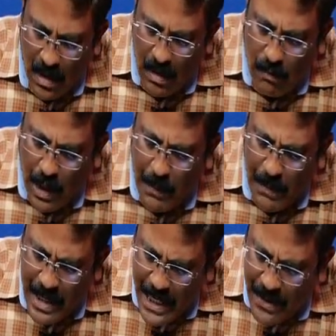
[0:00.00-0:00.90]
What about
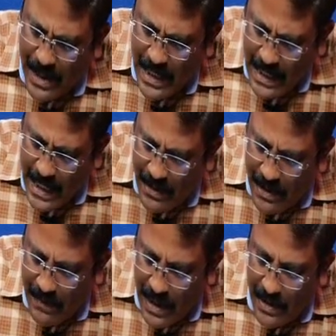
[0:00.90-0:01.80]
A to D? A to
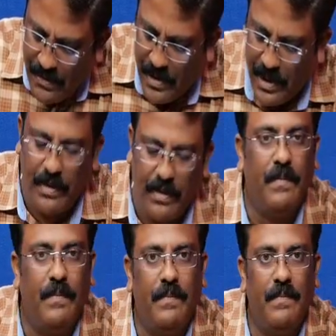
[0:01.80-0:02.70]
D value is 0.
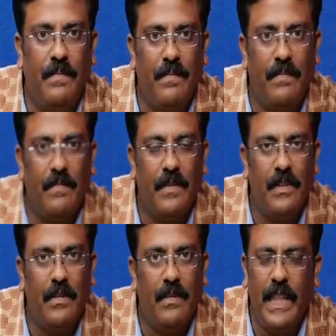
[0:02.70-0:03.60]

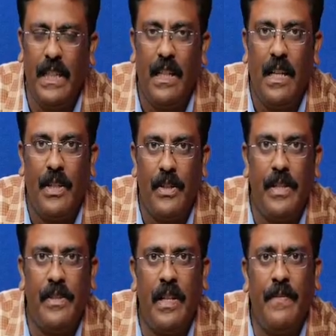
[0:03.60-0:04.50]
Right? So
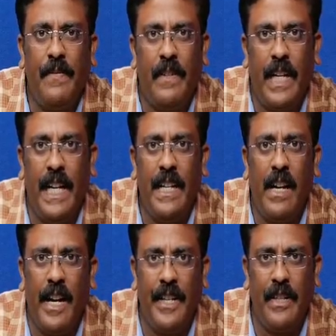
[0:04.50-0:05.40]
instead of writing a
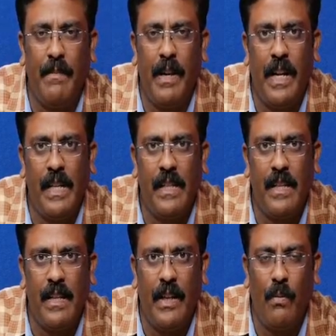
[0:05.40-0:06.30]
connection matrix
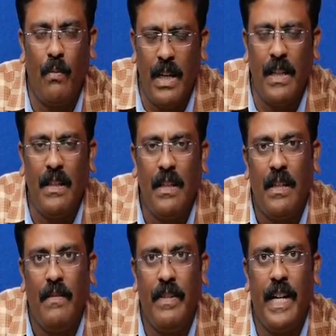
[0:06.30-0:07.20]
as like 1,
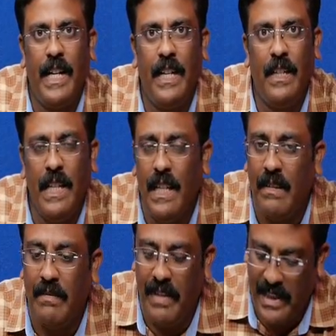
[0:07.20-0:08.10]
we are writing the
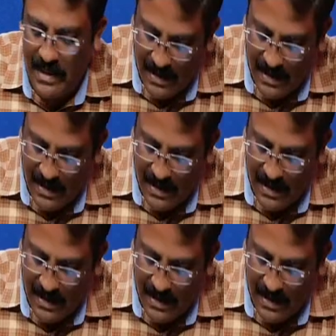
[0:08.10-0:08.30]
weight.